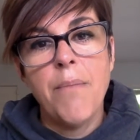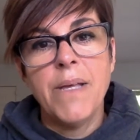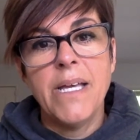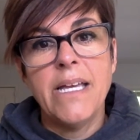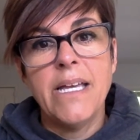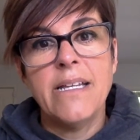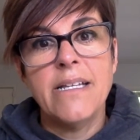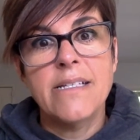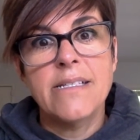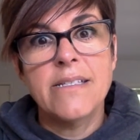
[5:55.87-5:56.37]

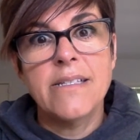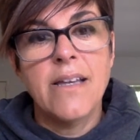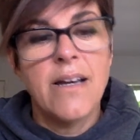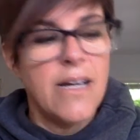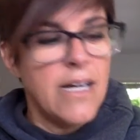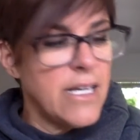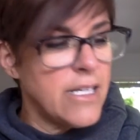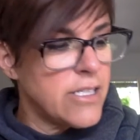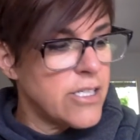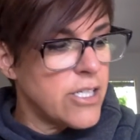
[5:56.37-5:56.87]
It is
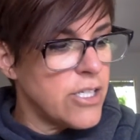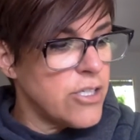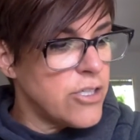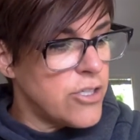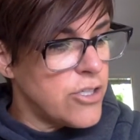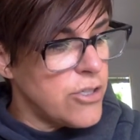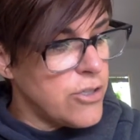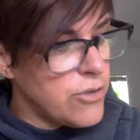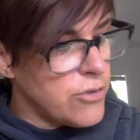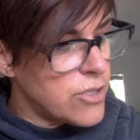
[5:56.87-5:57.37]
not
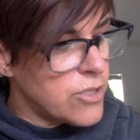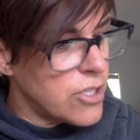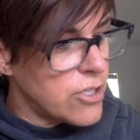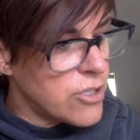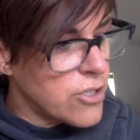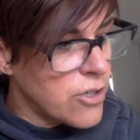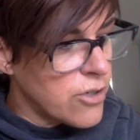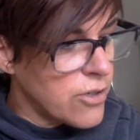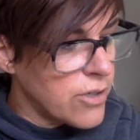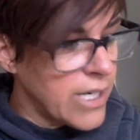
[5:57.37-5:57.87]
due to
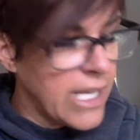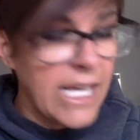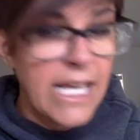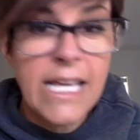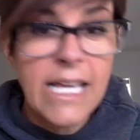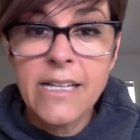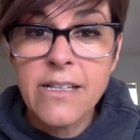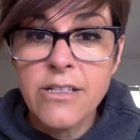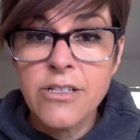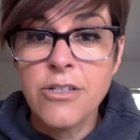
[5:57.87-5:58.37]
turn
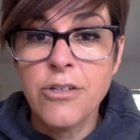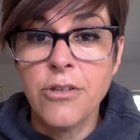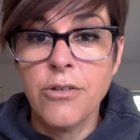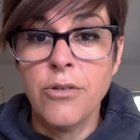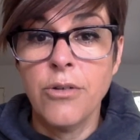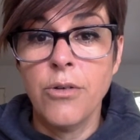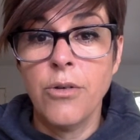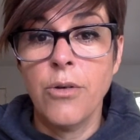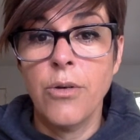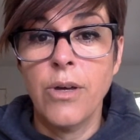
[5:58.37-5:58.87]

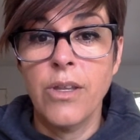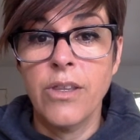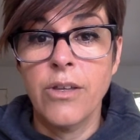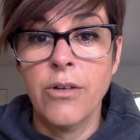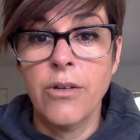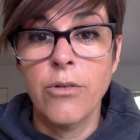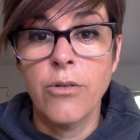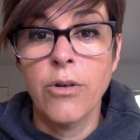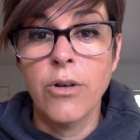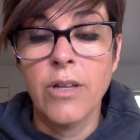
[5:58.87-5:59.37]
into the
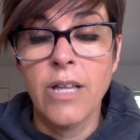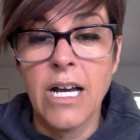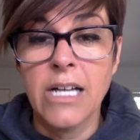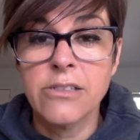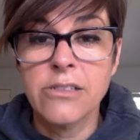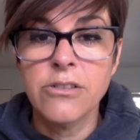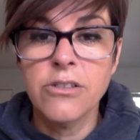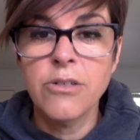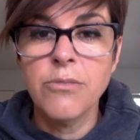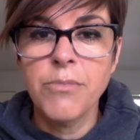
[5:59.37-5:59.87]
Google
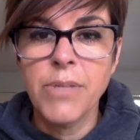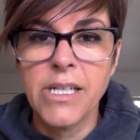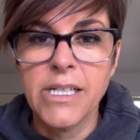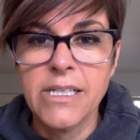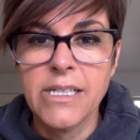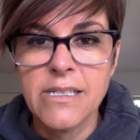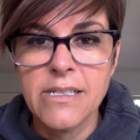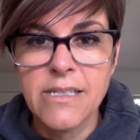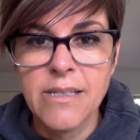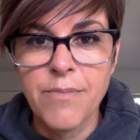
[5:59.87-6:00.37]
Classroom, but
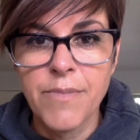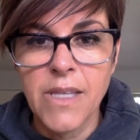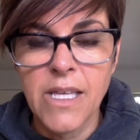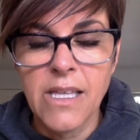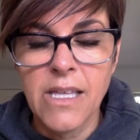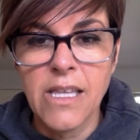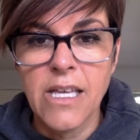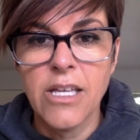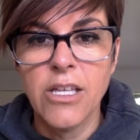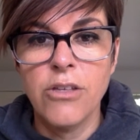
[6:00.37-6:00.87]
it is
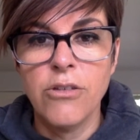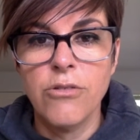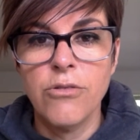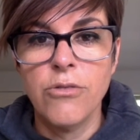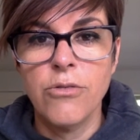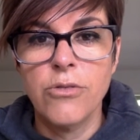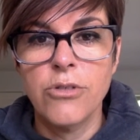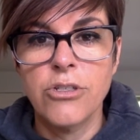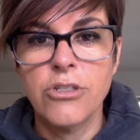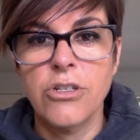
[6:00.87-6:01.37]
something that
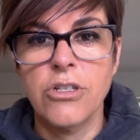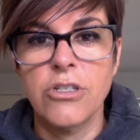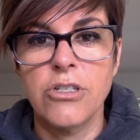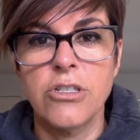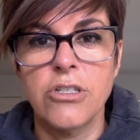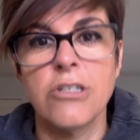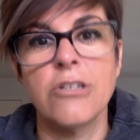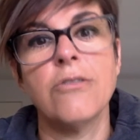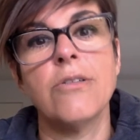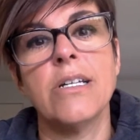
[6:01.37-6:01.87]
you should
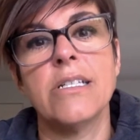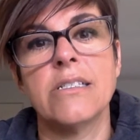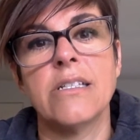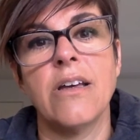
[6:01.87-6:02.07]
do as